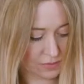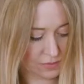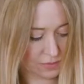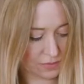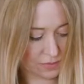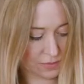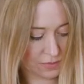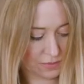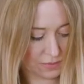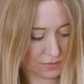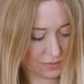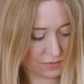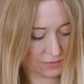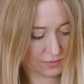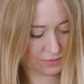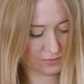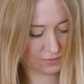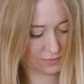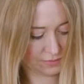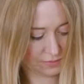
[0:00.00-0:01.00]
Ooh.
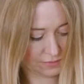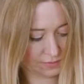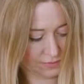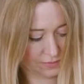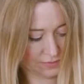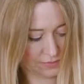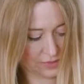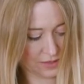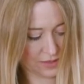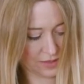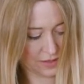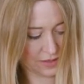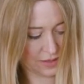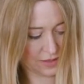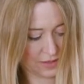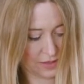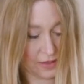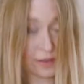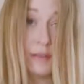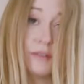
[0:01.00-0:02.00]

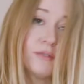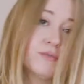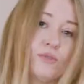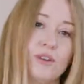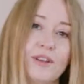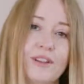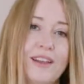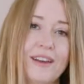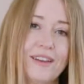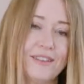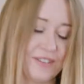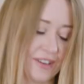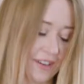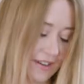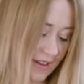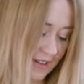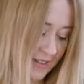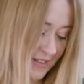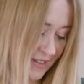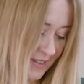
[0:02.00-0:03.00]
It's real life,
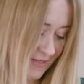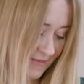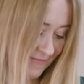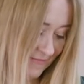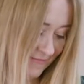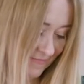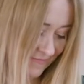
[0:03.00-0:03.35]
guys.